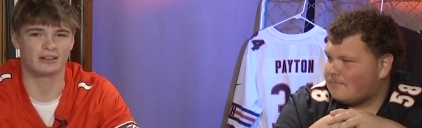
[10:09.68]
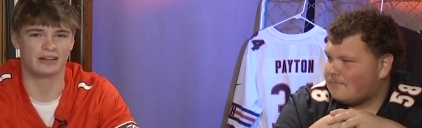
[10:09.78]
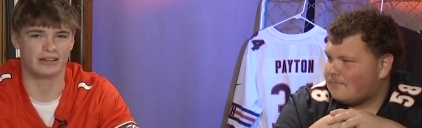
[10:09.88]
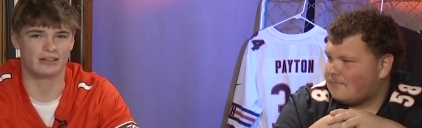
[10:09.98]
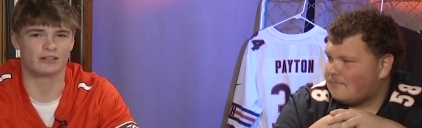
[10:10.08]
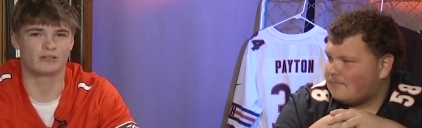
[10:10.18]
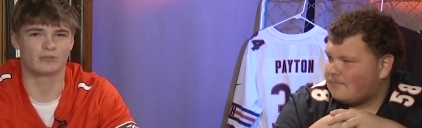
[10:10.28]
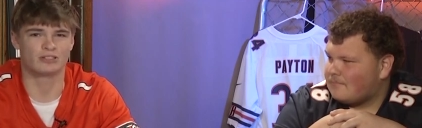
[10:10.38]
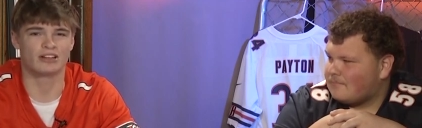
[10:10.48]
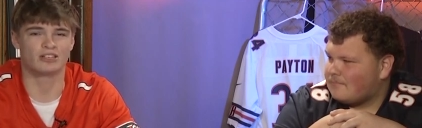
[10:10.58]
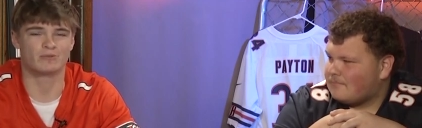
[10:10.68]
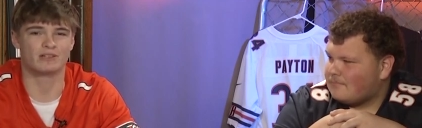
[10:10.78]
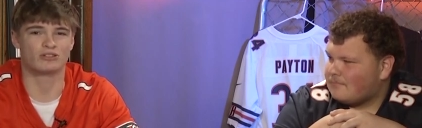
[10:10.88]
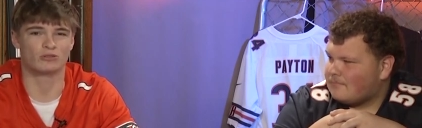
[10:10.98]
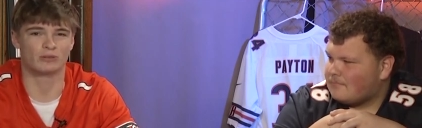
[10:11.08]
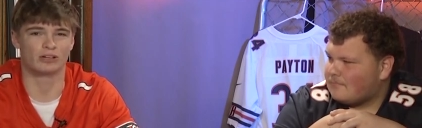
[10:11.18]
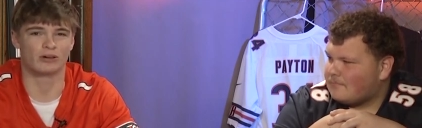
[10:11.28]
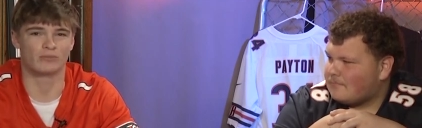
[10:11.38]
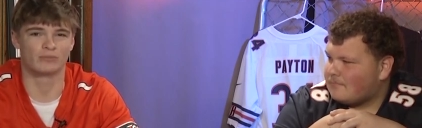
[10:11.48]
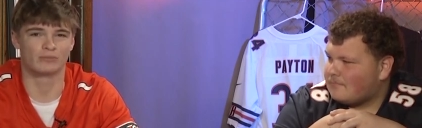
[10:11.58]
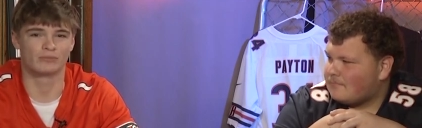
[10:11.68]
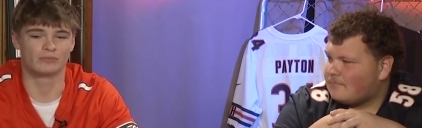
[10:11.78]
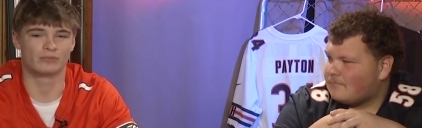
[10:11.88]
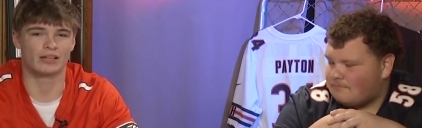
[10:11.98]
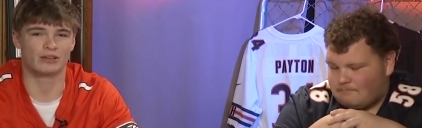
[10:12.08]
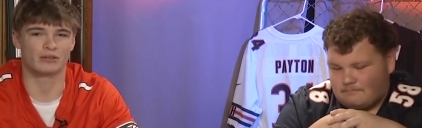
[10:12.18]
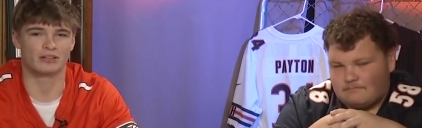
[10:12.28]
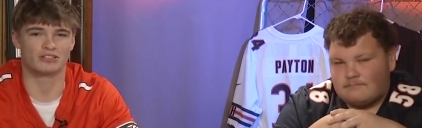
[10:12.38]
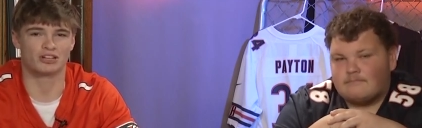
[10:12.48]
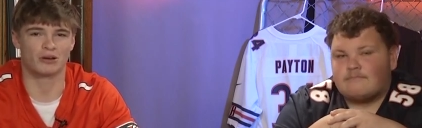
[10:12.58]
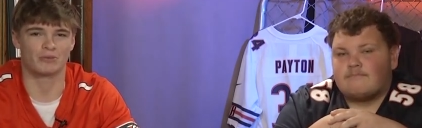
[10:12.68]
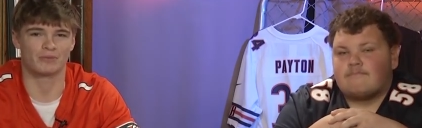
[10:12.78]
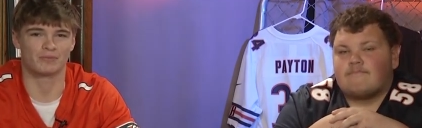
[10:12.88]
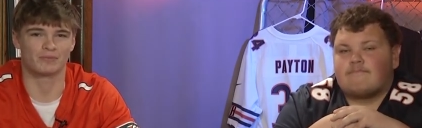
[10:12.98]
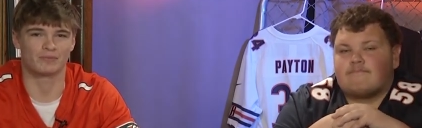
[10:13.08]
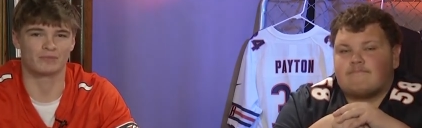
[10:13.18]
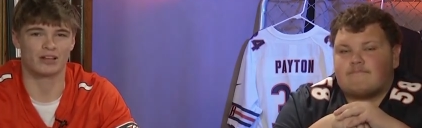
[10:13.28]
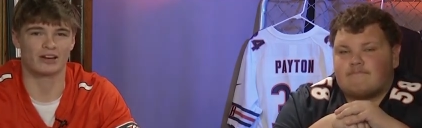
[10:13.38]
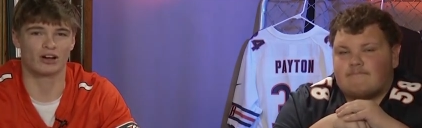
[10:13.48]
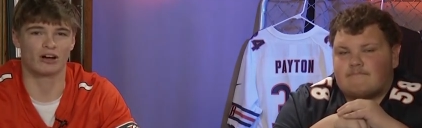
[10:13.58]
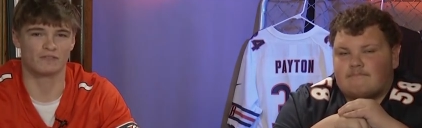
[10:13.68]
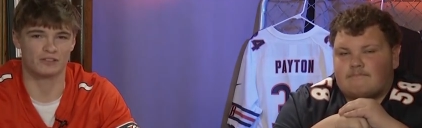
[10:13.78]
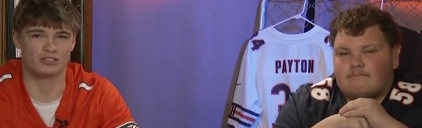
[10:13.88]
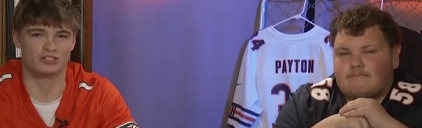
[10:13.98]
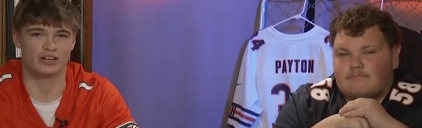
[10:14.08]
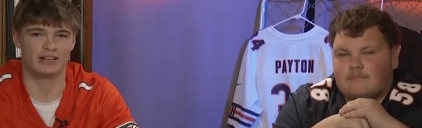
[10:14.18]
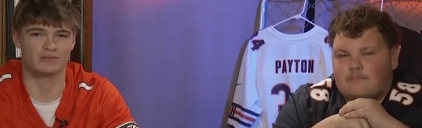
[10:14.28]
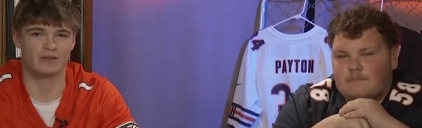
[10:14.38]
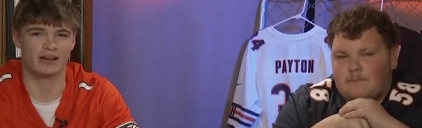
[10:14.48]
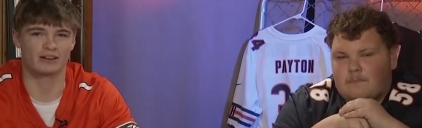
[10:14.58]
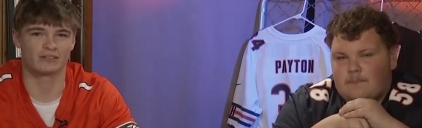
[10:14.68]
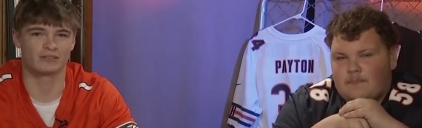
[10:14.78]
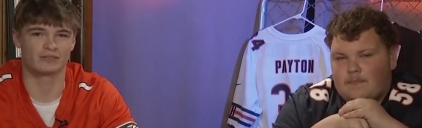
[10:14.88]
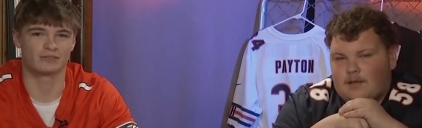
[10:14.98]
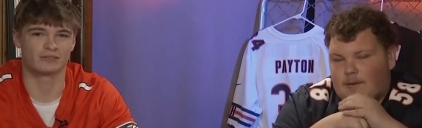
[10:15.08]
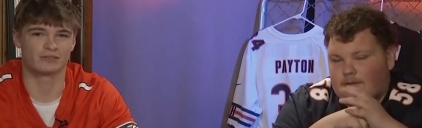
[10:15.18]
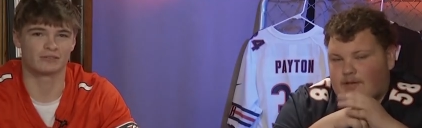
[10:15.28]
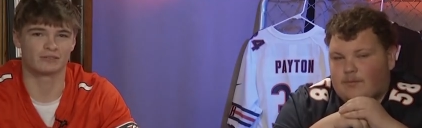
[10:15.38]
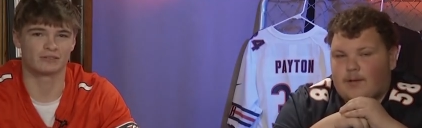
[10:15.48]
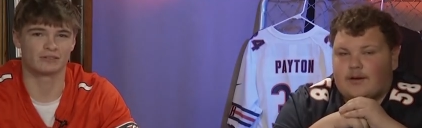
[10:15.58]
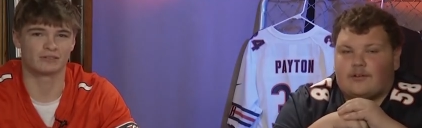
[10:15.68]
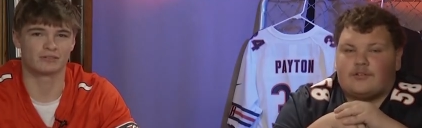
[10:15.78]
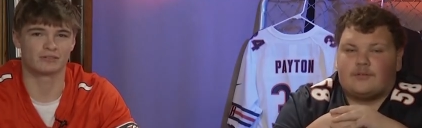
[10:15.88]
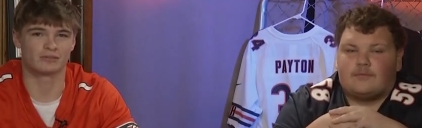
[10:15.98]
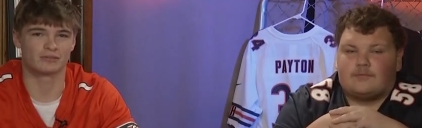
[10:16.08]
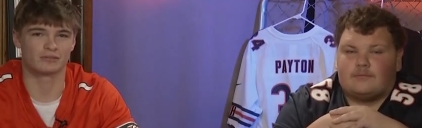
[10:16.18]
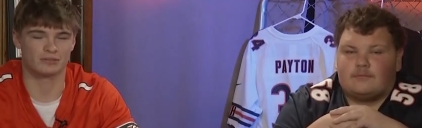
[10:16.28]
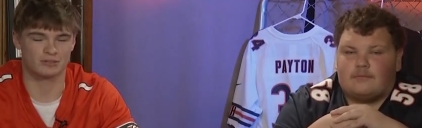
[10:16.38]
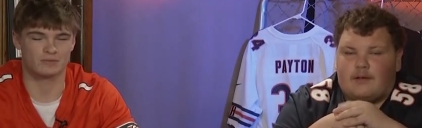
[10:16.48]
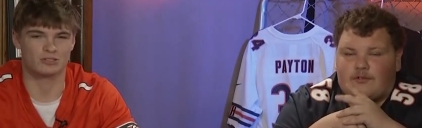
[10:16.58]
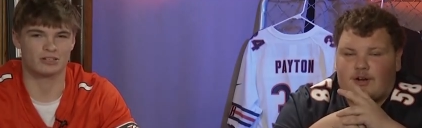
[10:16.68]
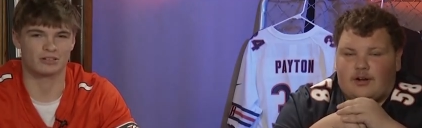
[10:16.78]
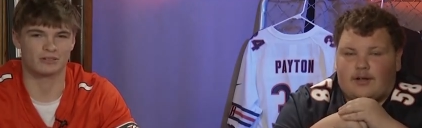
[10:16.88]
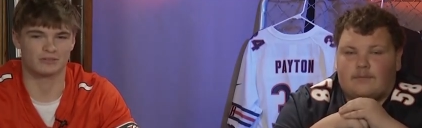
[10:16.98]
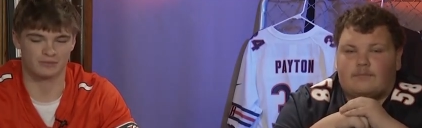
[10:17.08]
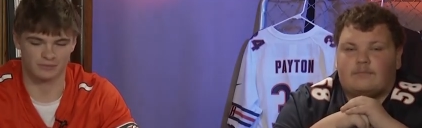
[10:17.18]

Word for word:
Speaker 1: in the Mercedes-Benz Superdome. Thank you, ladies and gentlemen. Signing off, this is Jack Magad.
Speaker 2: I'm David Peters. Have a great night.